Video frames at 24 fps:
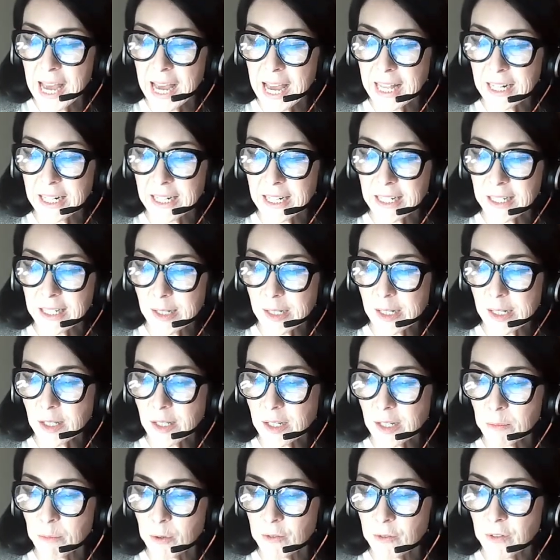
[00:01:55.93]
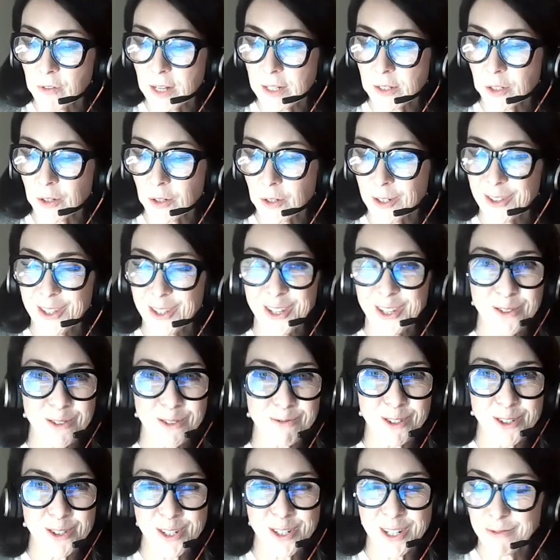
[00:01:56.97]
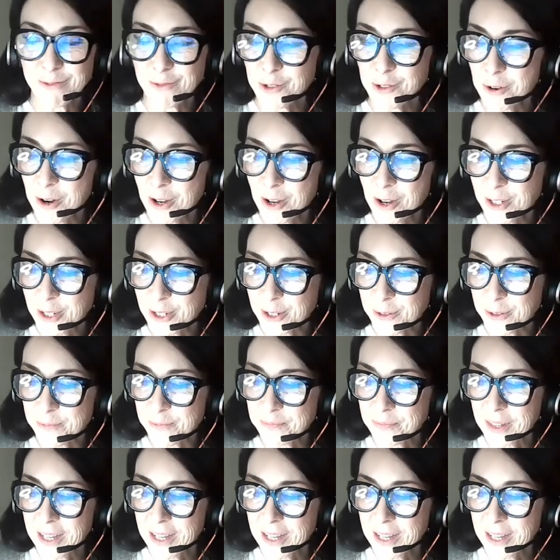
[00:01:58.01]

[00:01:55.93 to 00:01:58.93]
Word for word: and an assistant professor at the University of Toronto.